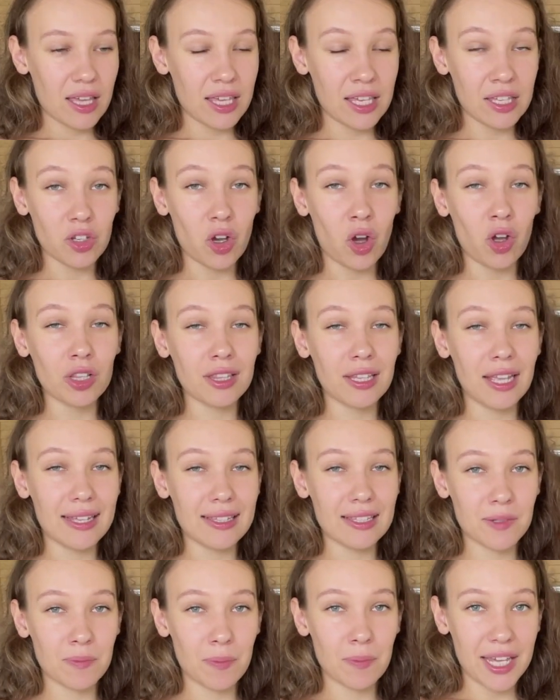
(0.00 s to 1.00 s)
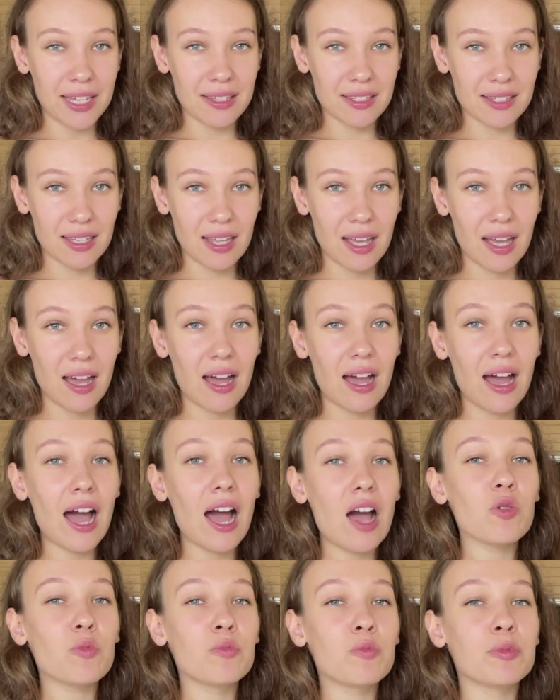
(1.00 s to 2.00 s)
in online space,
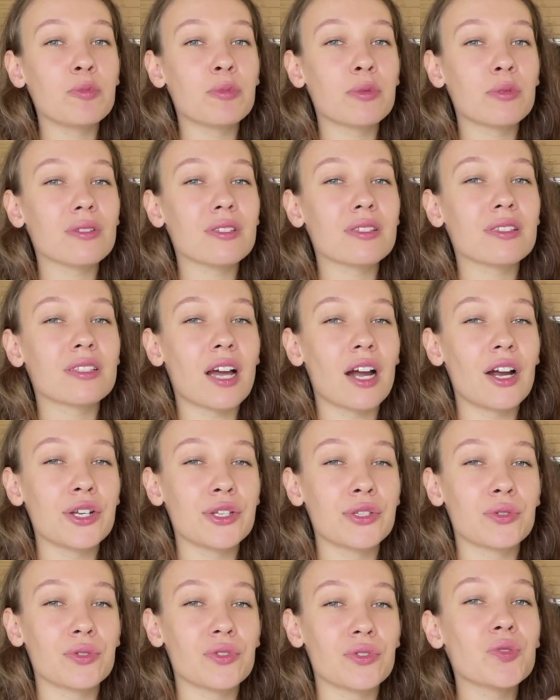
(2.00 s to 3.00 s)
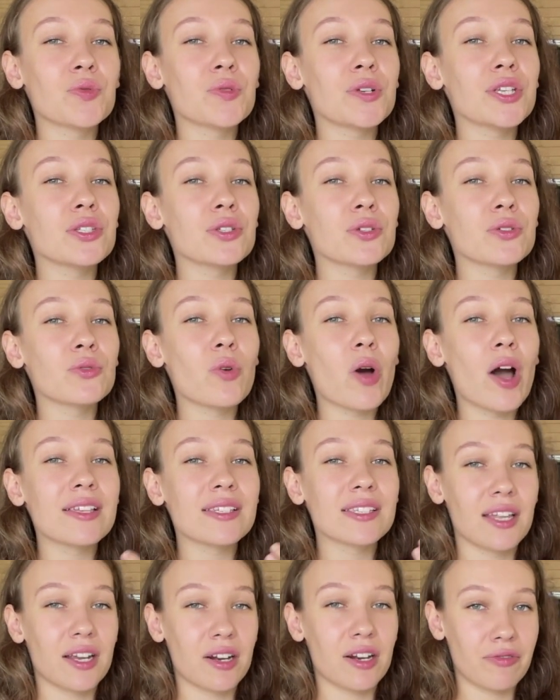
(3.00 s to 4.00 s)
how people start to treat you
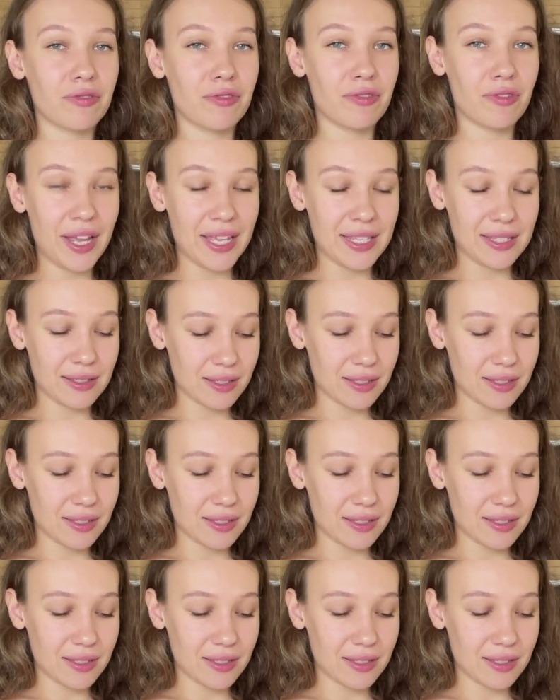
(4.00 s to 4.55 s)
as their friend,